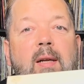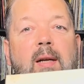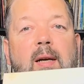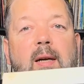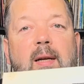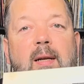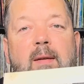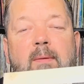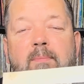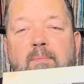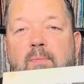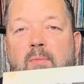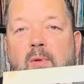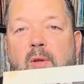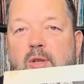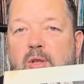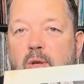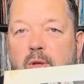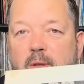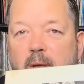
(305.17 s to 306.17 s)
To
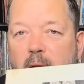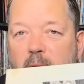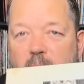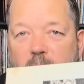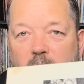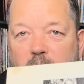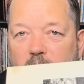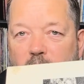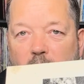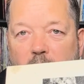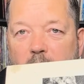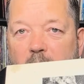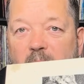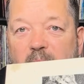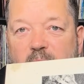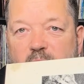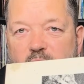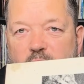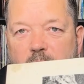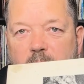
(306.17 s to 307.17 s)
show you how great my
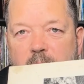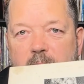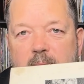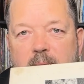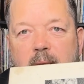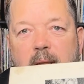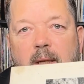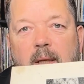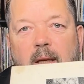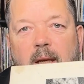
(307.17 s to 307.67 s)
vision is.